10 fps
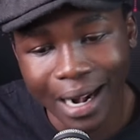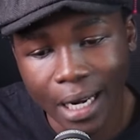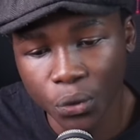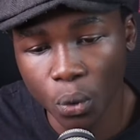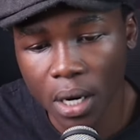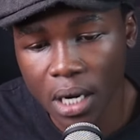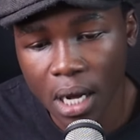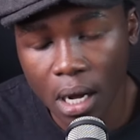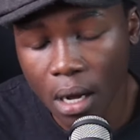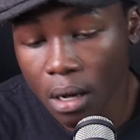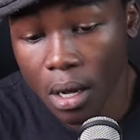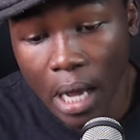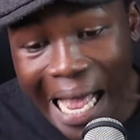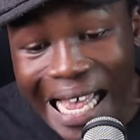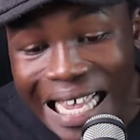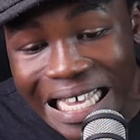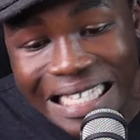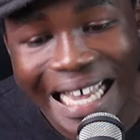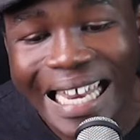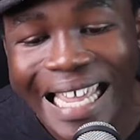Lithuania,
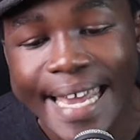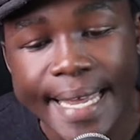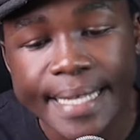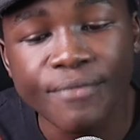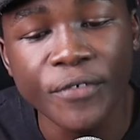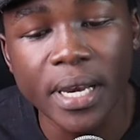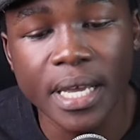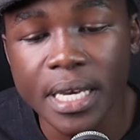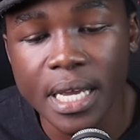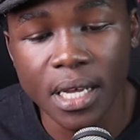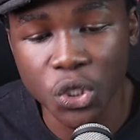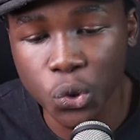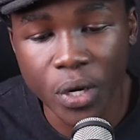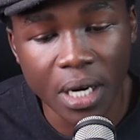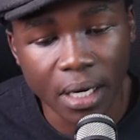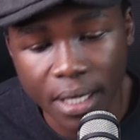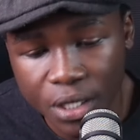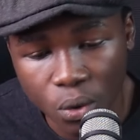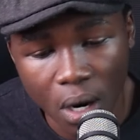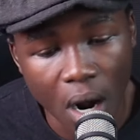Zalgiris Vilnius to win at
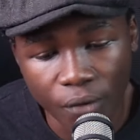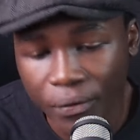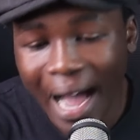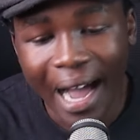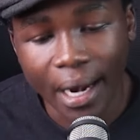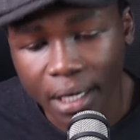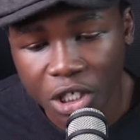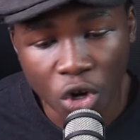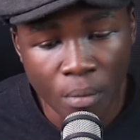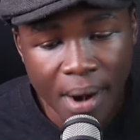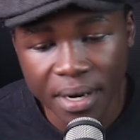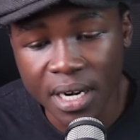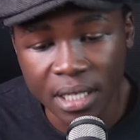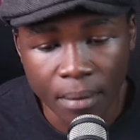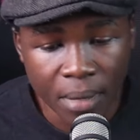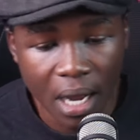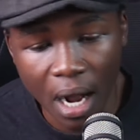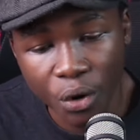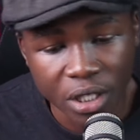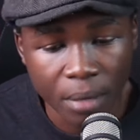least 1 half. Atletico Madrid, Inter
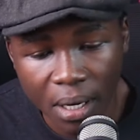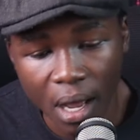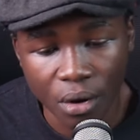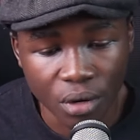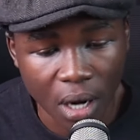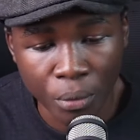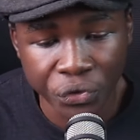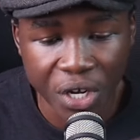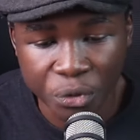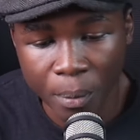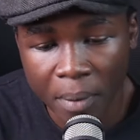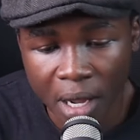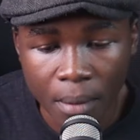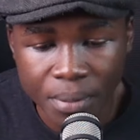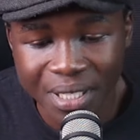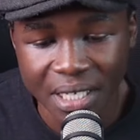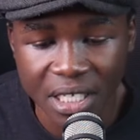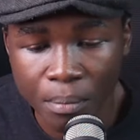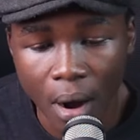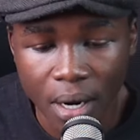Milano double chance. Birmingham
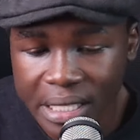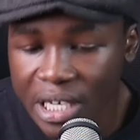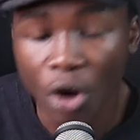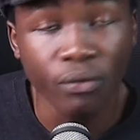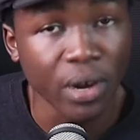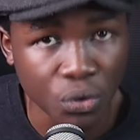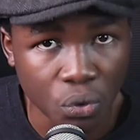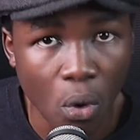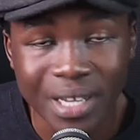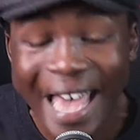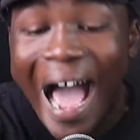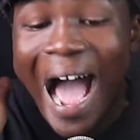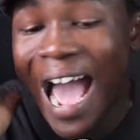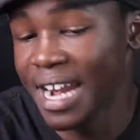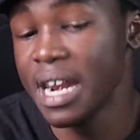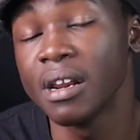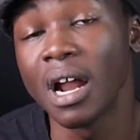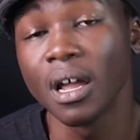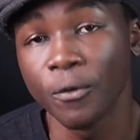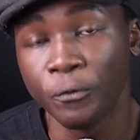City, Barnsley over 2 goals. I really
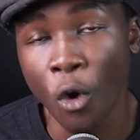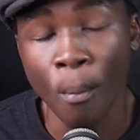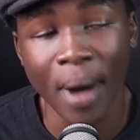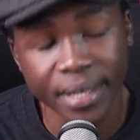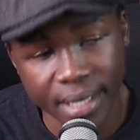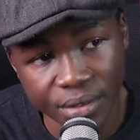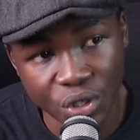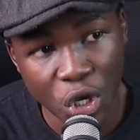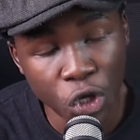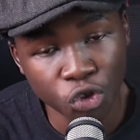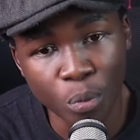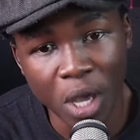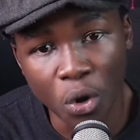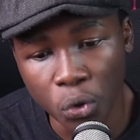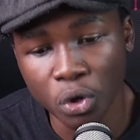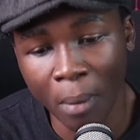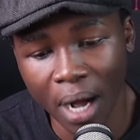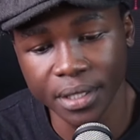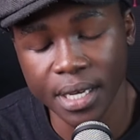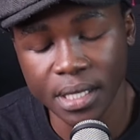rank the 4 matches to be good
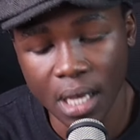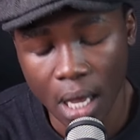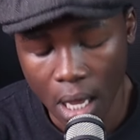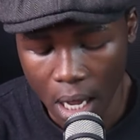matches.